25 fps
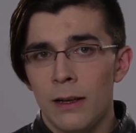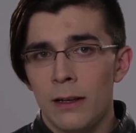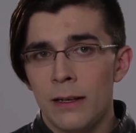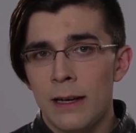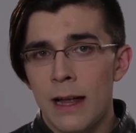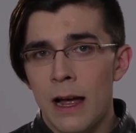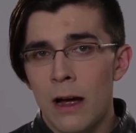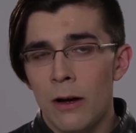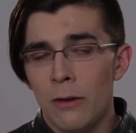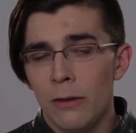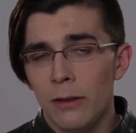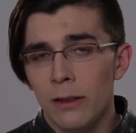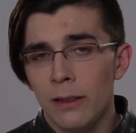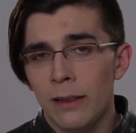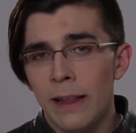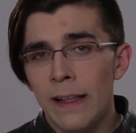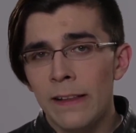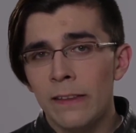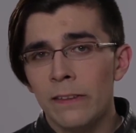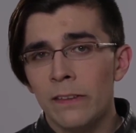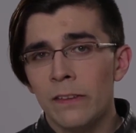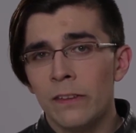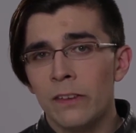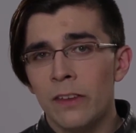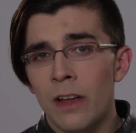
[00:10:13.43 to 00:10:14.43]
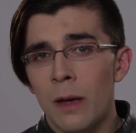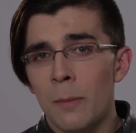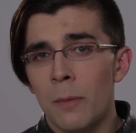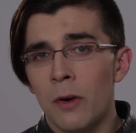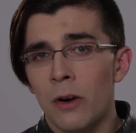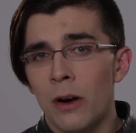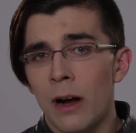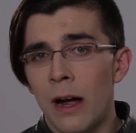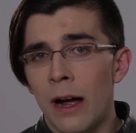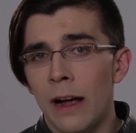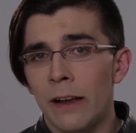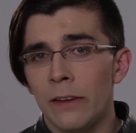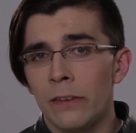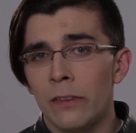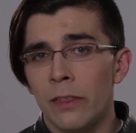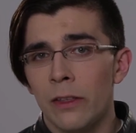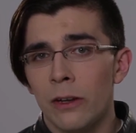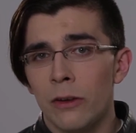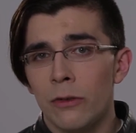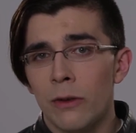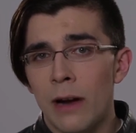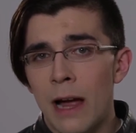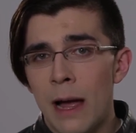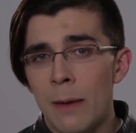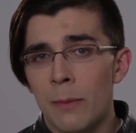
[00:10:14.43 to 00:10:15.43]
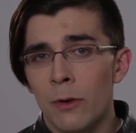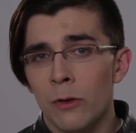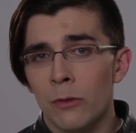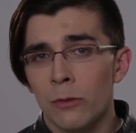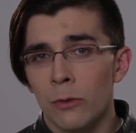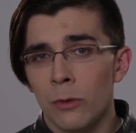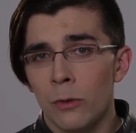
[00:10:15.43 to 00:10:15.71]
Now, let's summarize the grammar